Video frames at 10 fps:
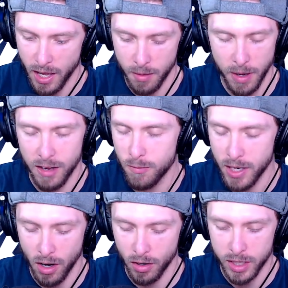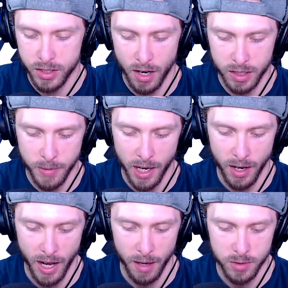It may have been already talked
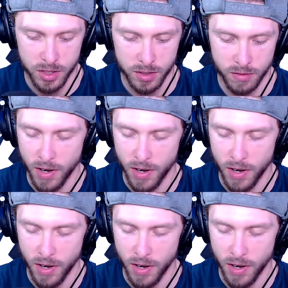about. I'm just